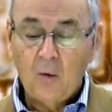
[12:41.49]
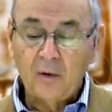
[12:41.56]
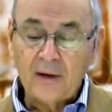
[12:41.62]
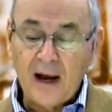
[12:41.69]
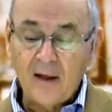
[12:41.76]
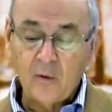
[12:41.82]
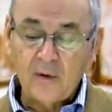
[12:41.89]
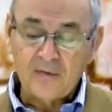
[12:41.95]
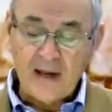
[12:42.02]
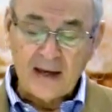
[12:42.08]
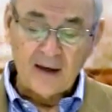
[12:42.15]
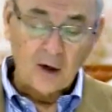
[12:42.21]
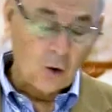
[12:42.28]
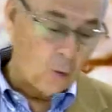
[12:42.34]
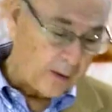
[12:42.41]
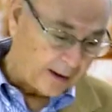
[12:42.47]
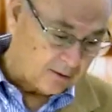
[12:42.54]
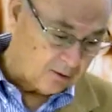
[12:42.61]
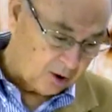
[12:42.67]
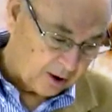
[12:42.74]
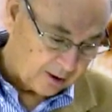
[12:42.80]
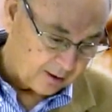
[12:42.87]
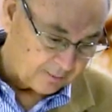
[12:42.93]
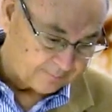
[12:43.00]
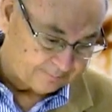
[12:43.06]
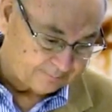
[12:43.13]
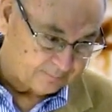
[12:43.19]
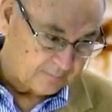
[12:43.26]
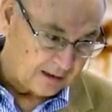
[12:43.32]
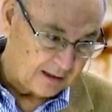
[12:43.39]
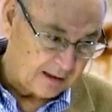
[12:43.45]
Well, now we've taken a quick look
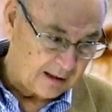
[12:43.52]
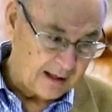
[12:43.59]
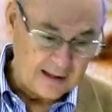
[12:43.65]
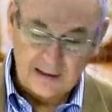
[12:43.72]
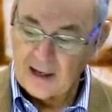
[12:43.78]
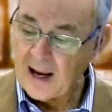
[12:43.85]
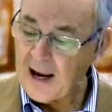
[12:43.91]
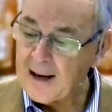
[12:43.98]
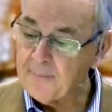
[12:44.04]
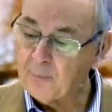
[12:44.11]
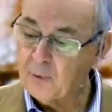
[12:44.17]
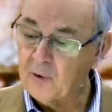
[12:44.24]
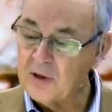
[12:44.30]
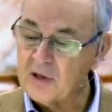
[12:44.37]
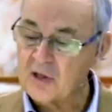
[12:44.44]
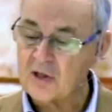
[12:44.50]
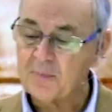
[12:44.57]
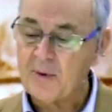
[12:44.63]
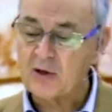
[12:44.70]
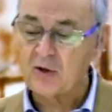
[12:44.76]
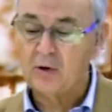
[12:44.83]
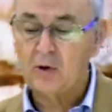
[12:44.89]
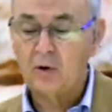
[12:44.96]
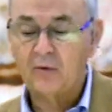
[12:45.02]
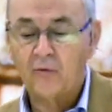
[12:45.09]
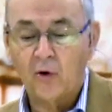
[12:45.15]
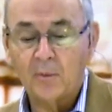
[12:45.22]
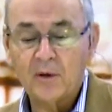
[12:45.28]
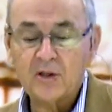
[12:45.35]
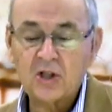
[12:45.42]
at the high priest's special uniform.